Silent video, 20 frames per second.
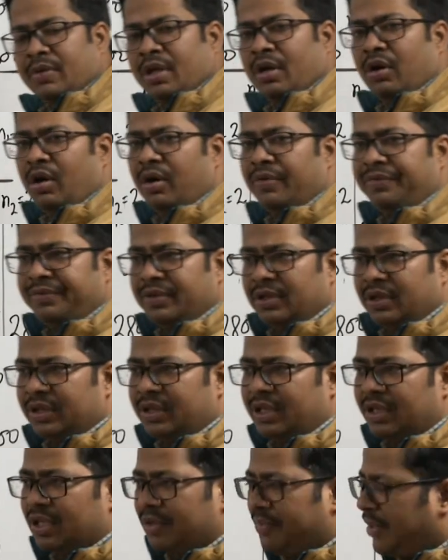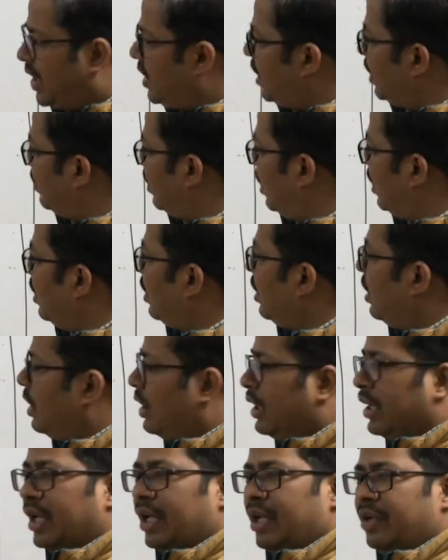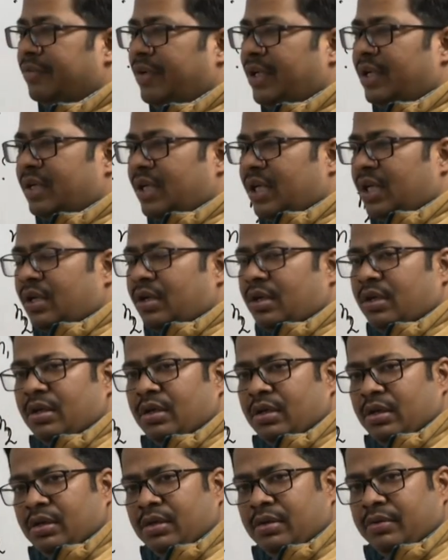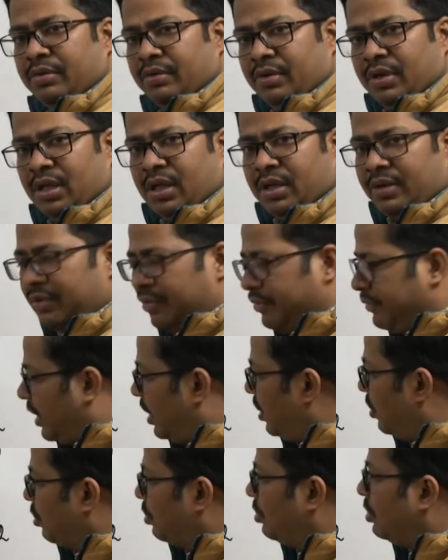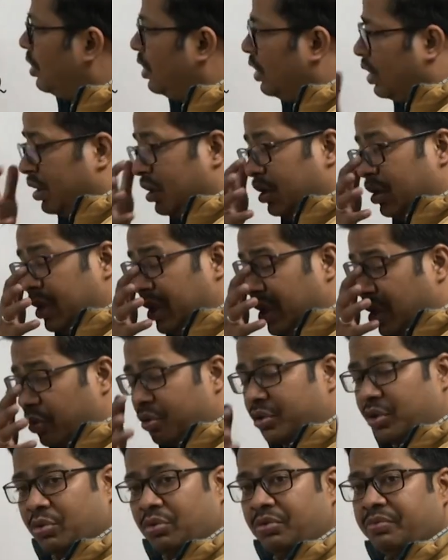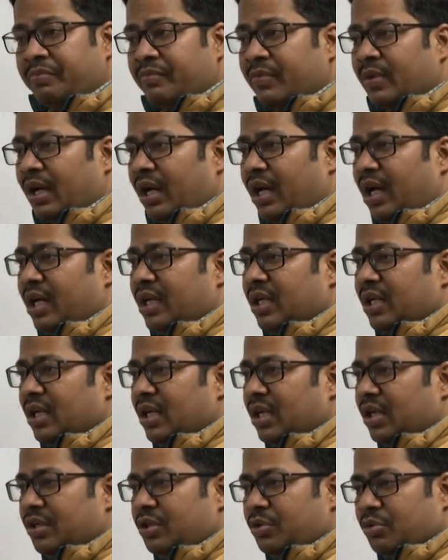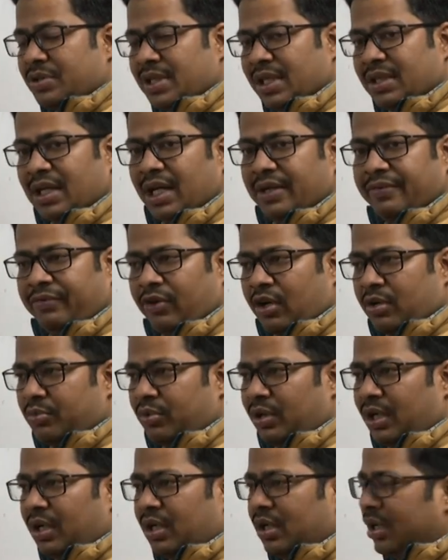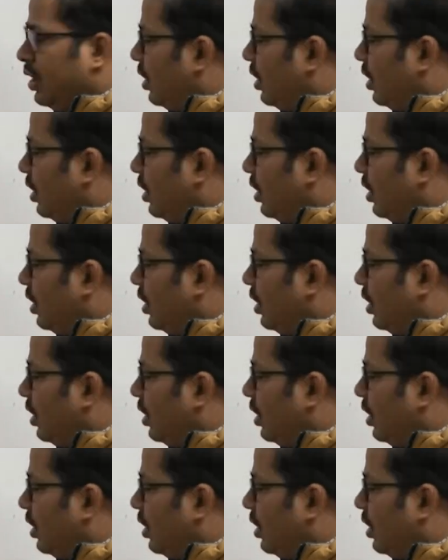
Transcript: of determining the inventory value EOQ, and using that formula